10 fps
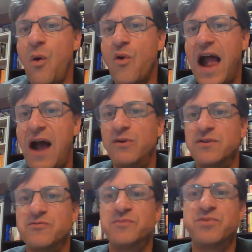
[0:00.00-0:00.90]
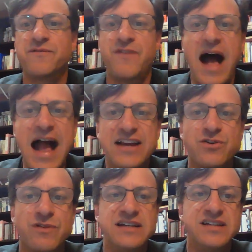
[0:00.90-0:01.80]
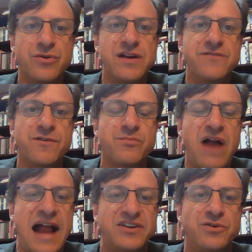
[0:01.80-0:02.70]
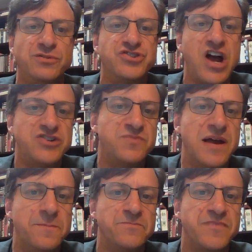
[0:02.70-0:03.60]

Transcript: or how it would provide a criterion for practical judgment.